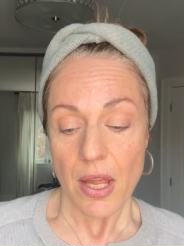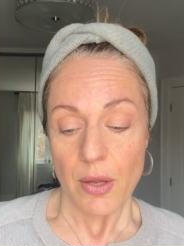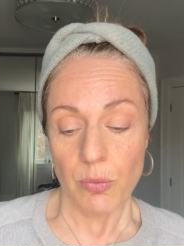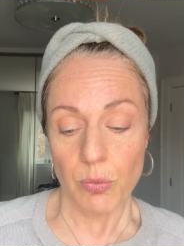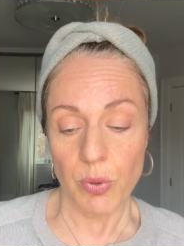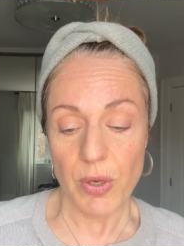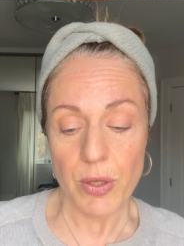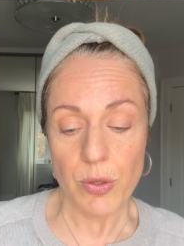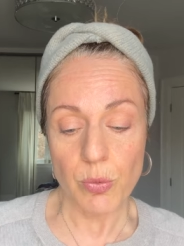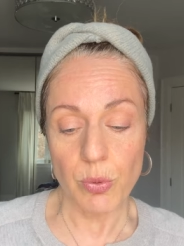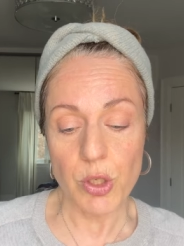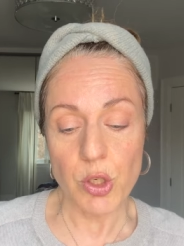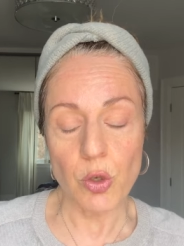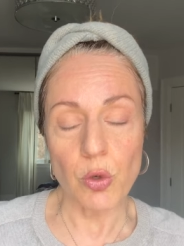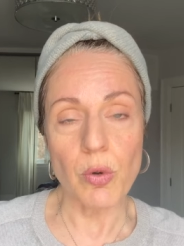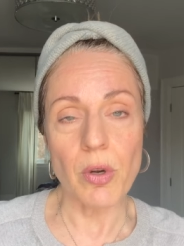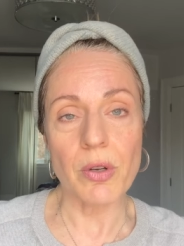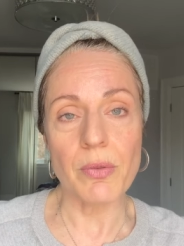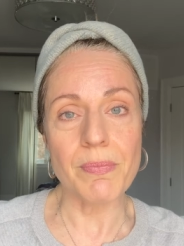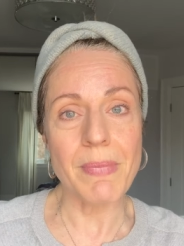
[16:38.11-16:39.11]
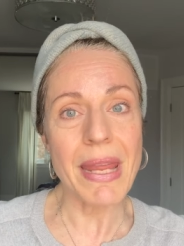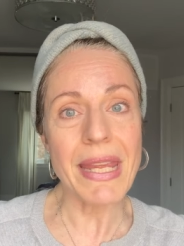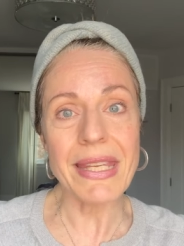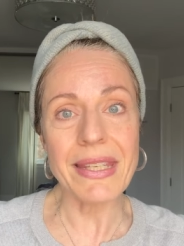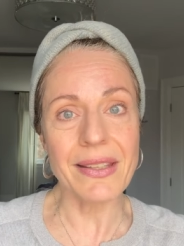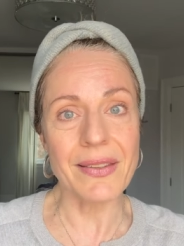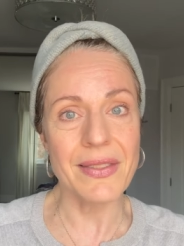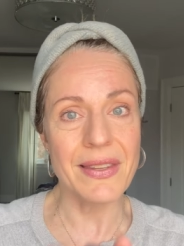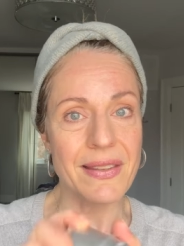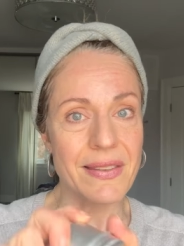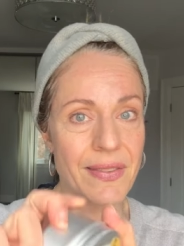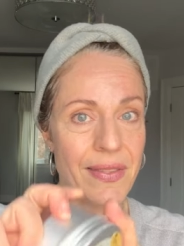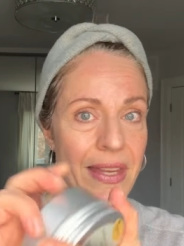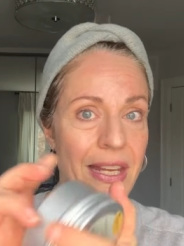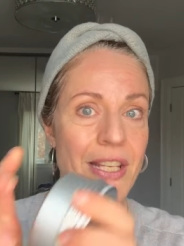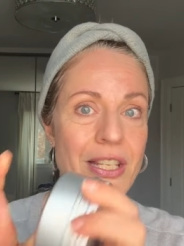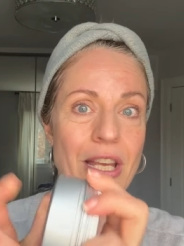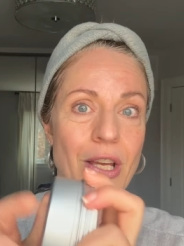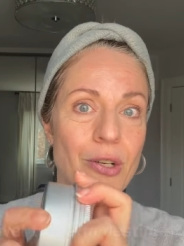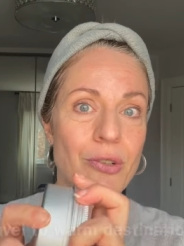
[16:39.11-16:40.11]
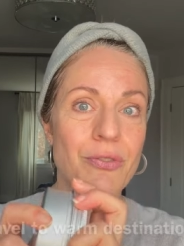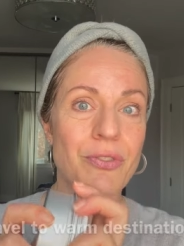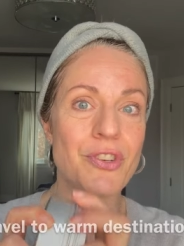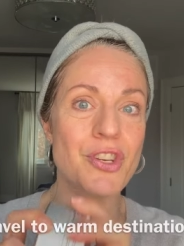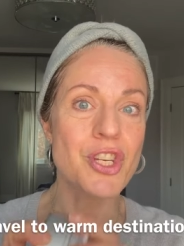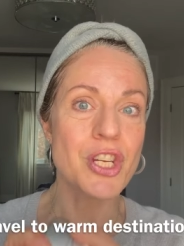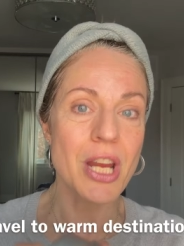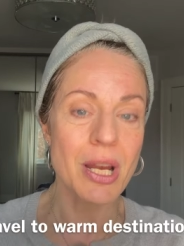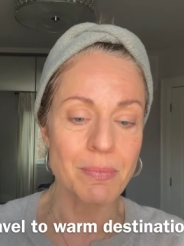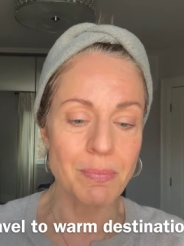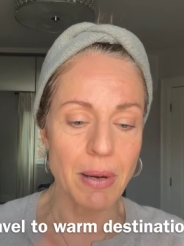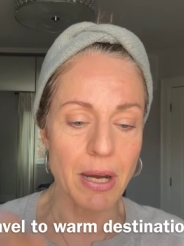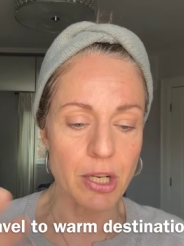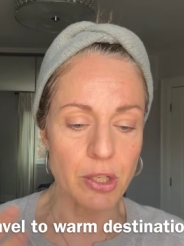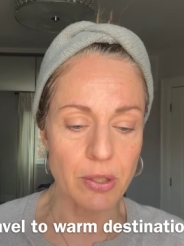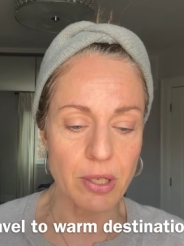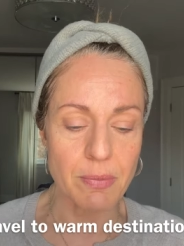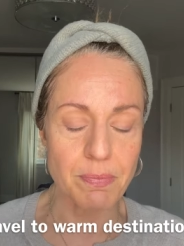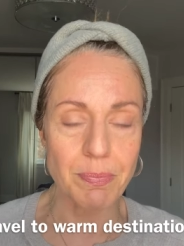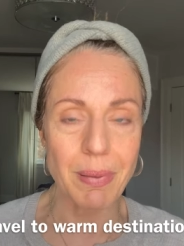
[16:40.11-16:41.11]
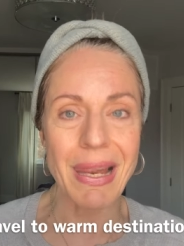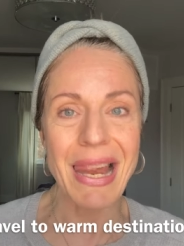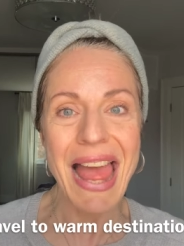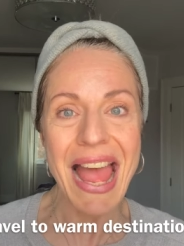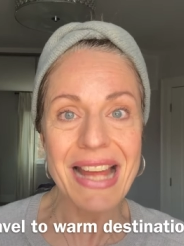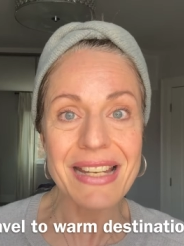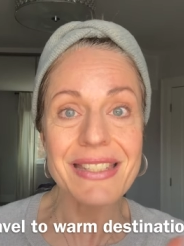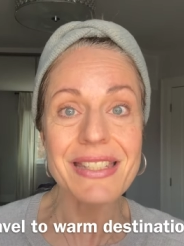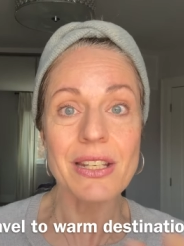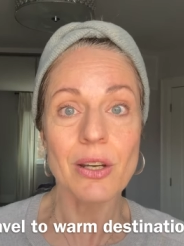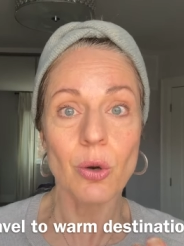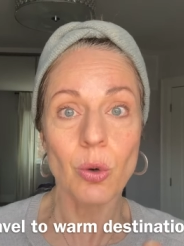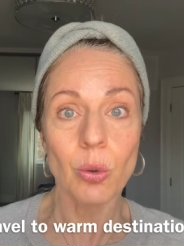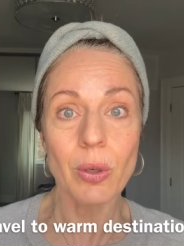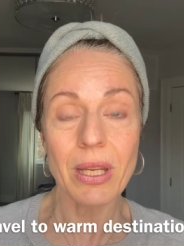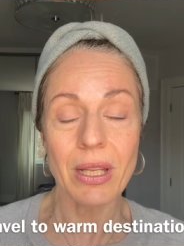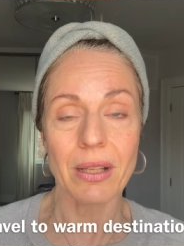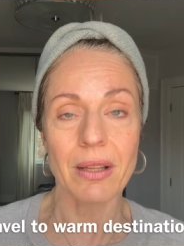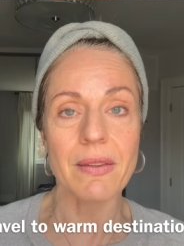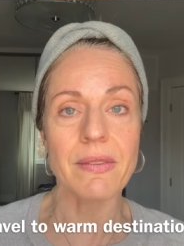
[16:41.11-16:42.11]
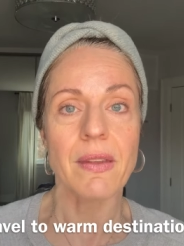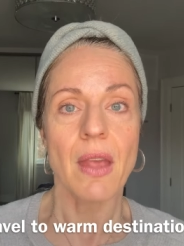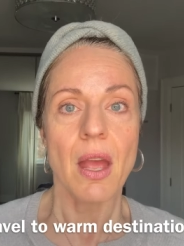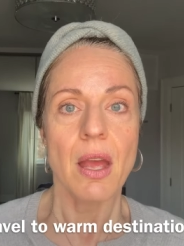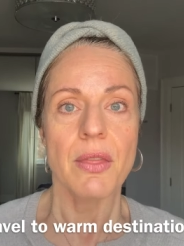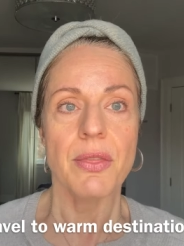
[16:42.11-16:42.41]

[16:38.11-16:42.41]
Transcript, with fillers: when, when you make these things out of shea butter and plant oils,